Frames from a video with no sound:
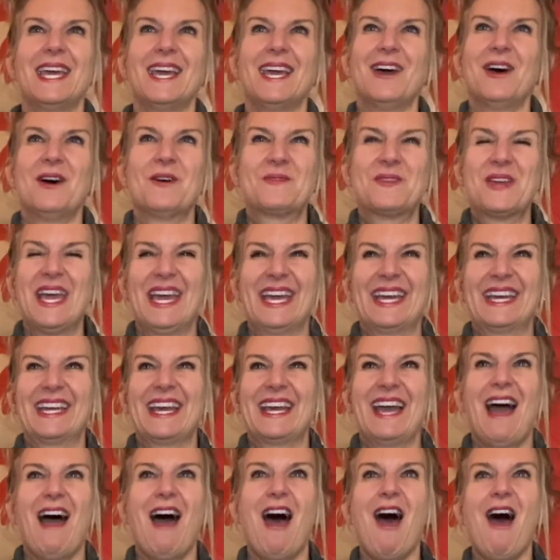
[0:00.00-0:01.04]

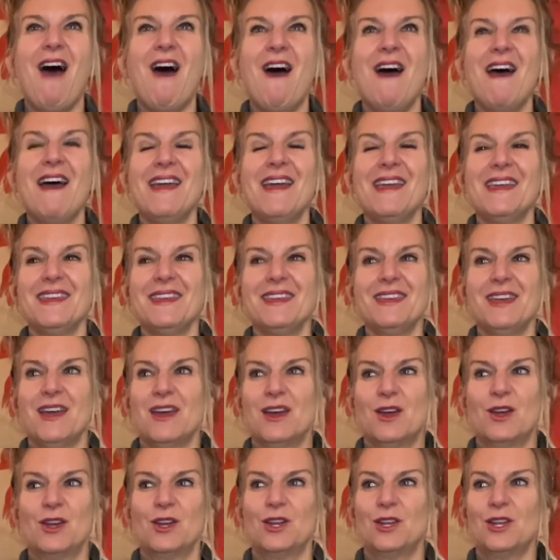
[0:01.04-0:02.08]
Okay,
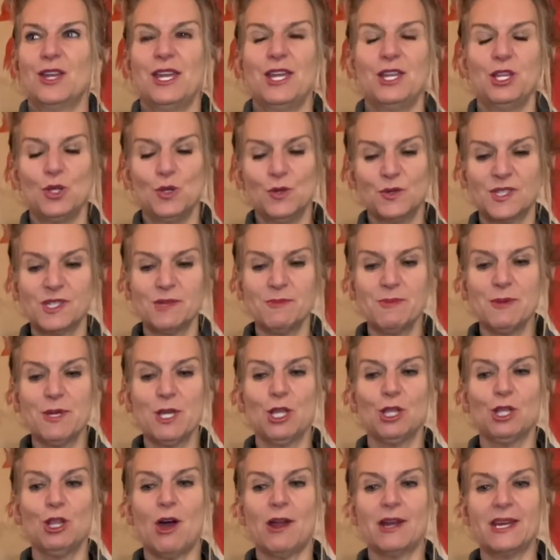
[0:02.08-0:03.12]
it used to be a
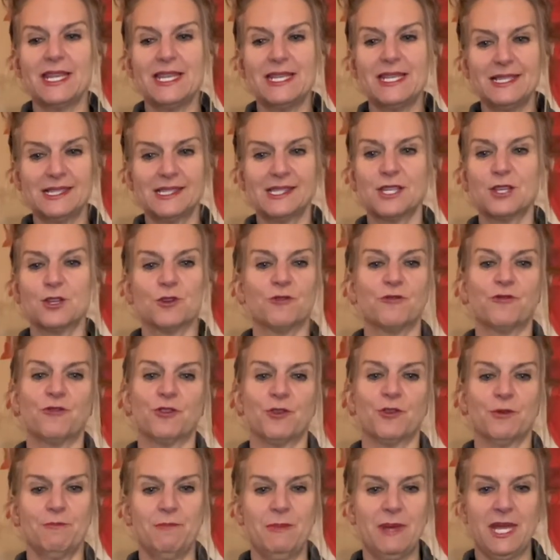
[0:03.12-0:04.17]
lot easier
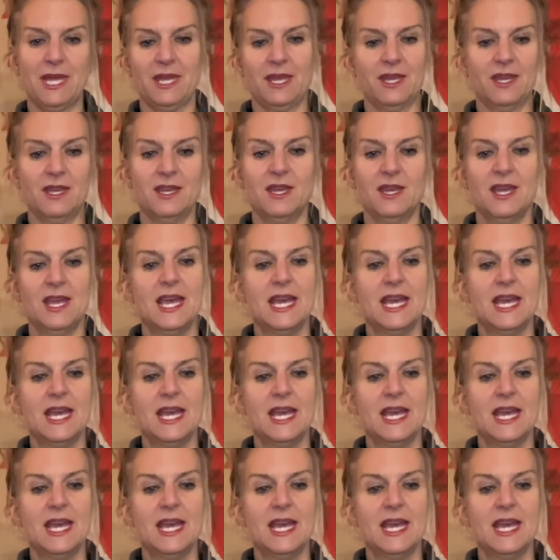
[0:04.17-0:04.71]
for me